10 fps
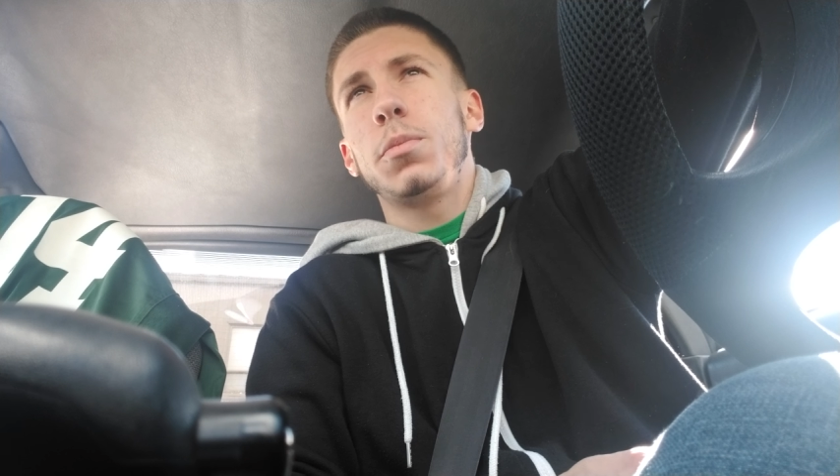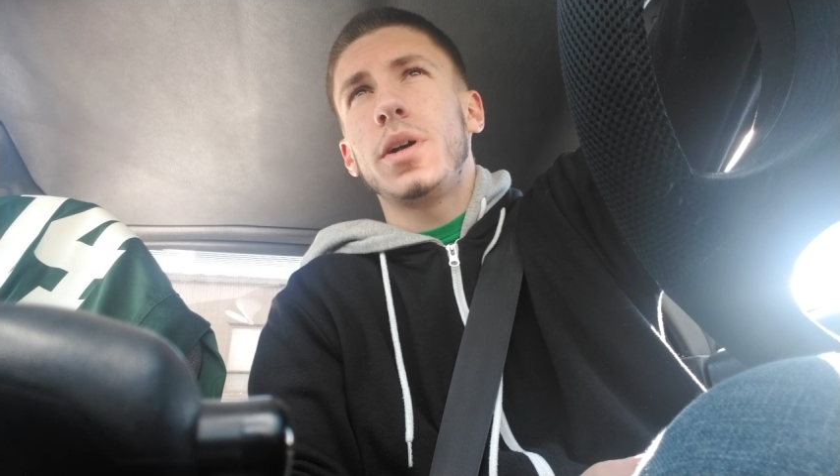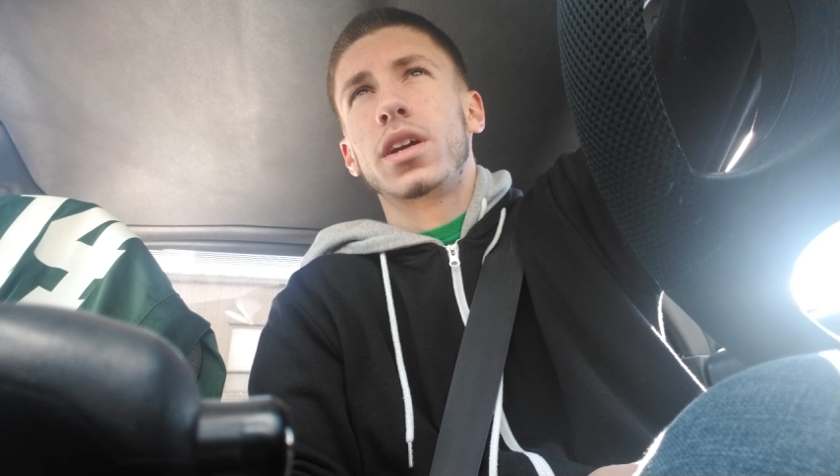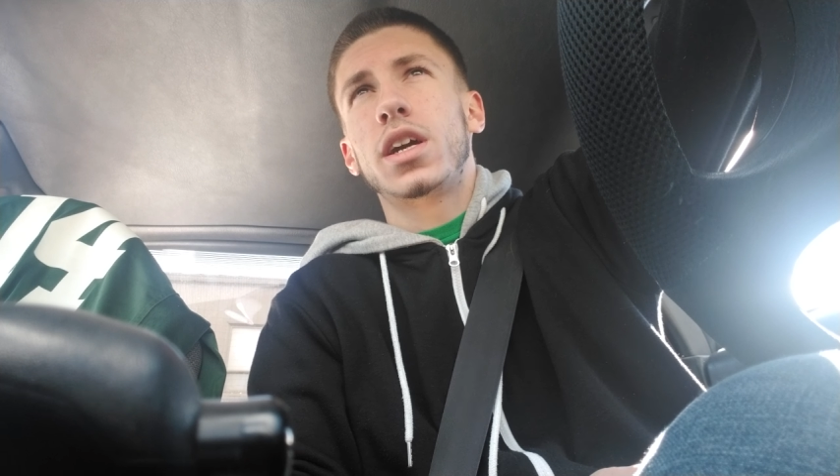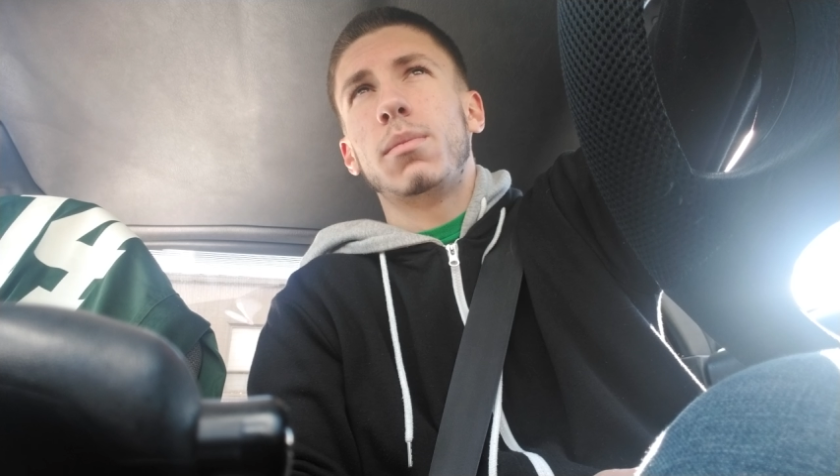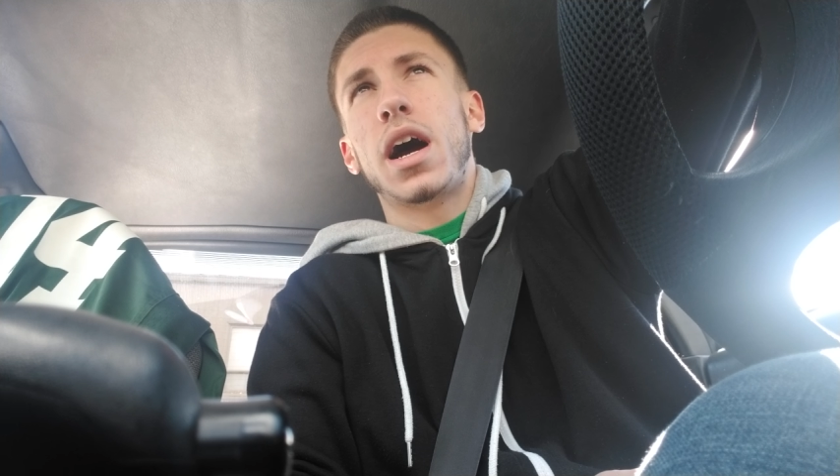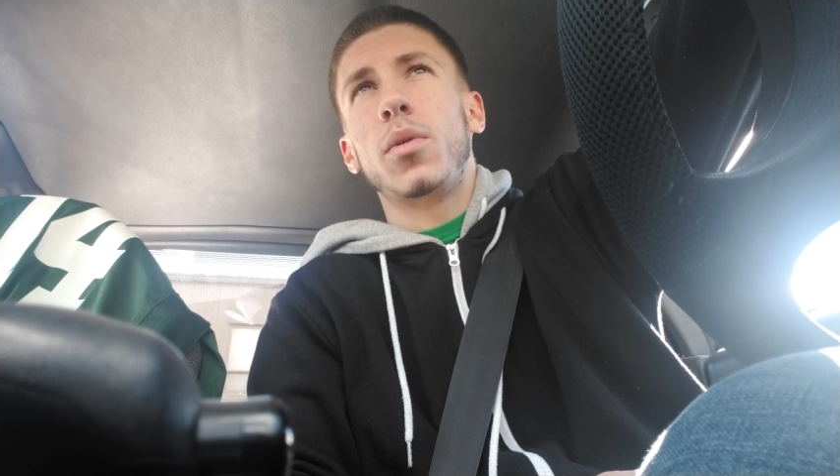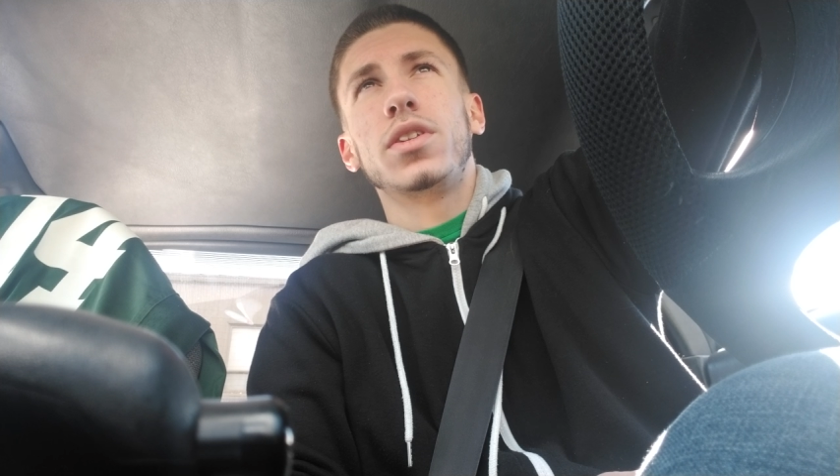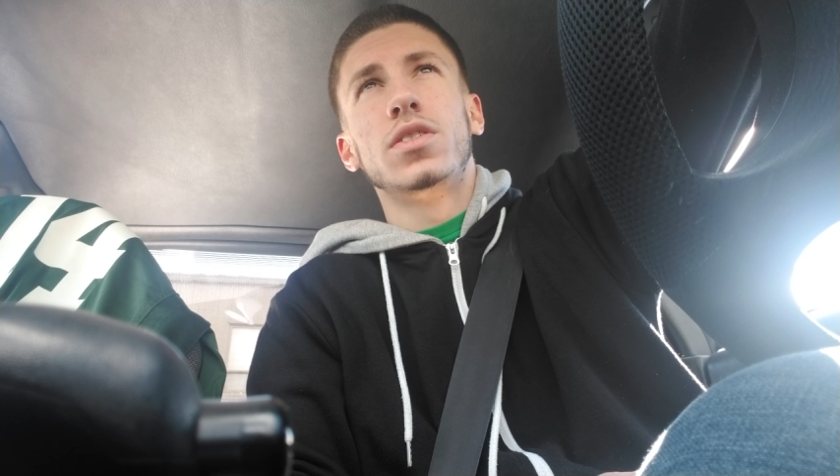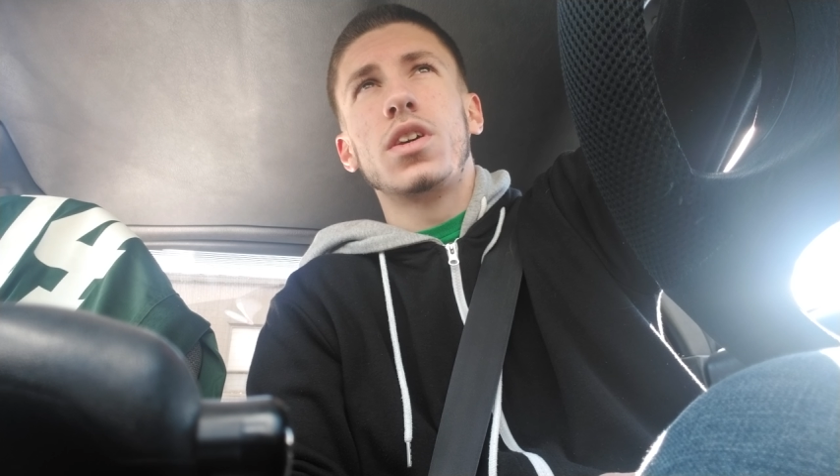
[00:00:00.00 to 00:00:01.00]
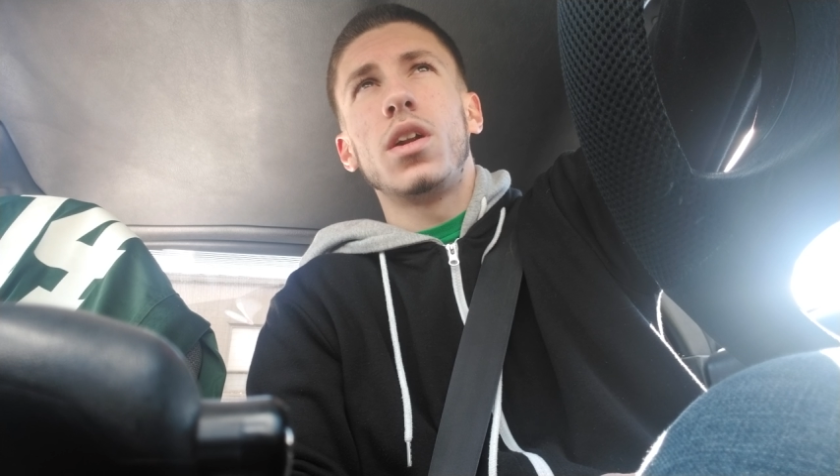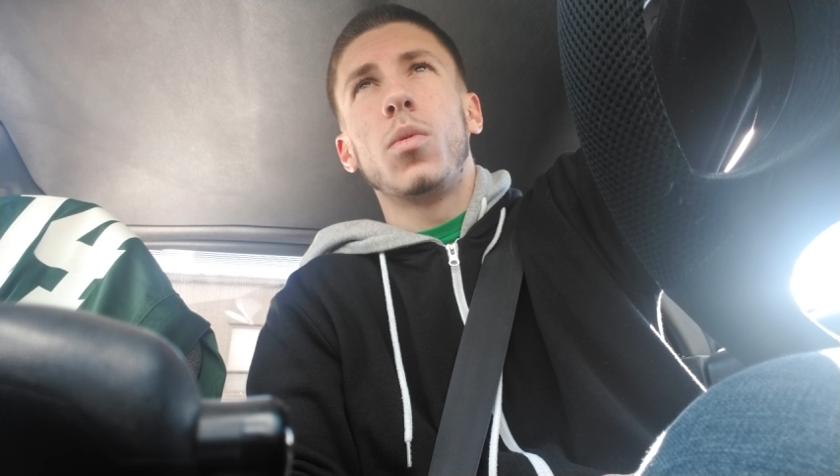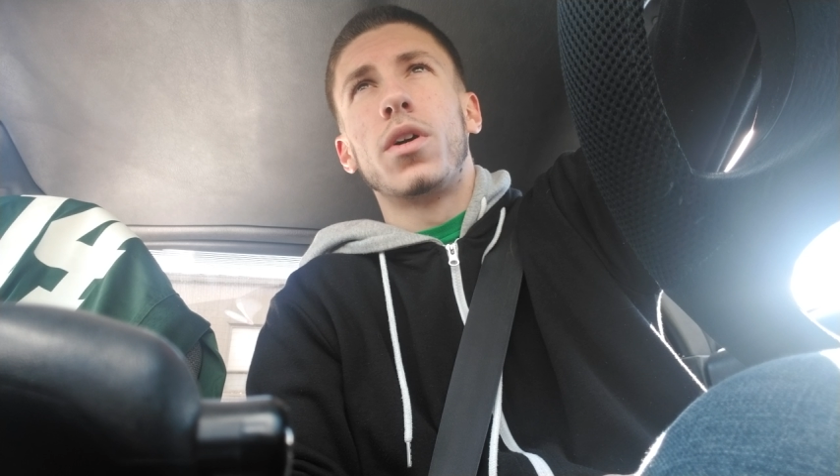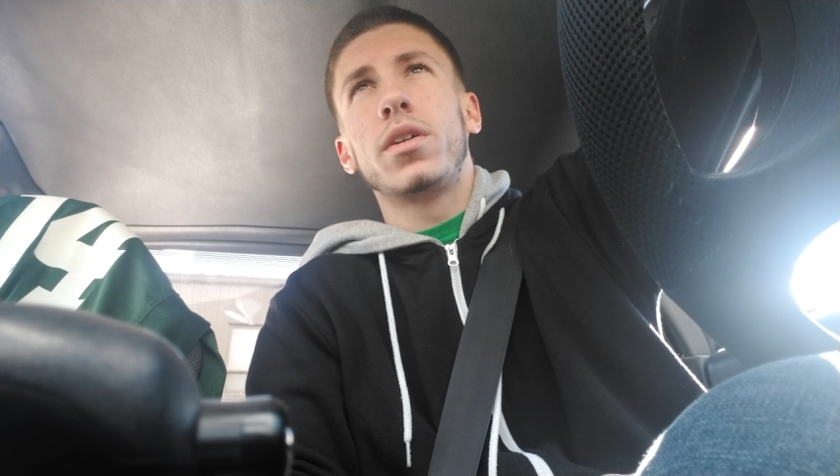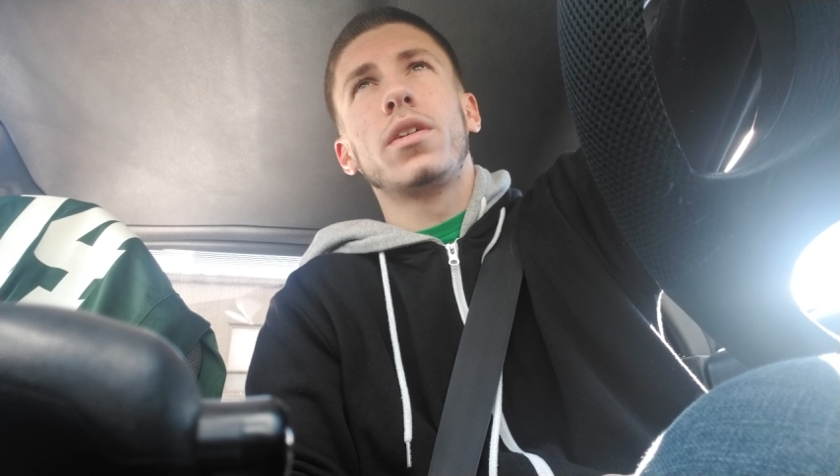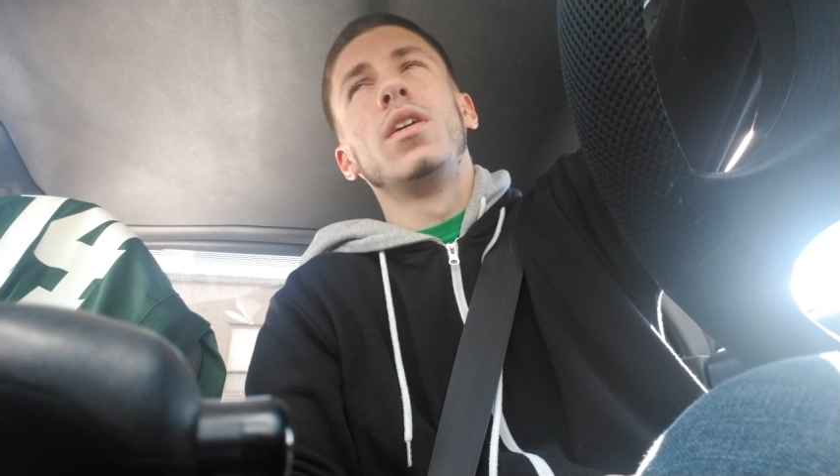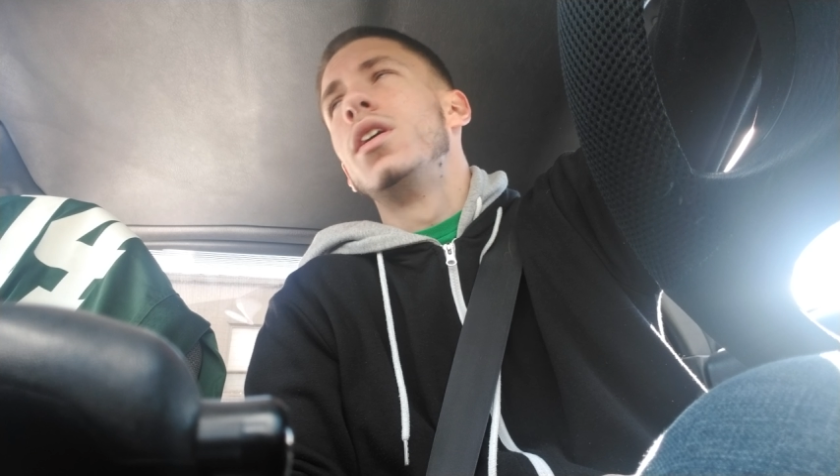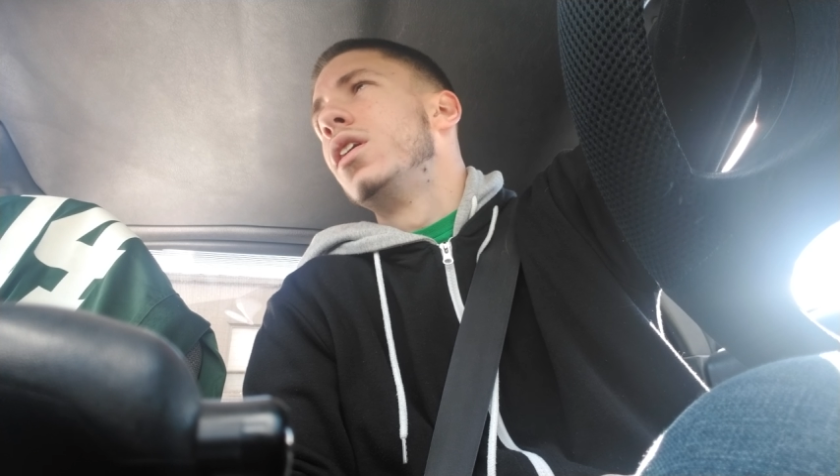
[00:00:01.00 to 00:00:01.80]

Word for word: plan they come out with is gonna work.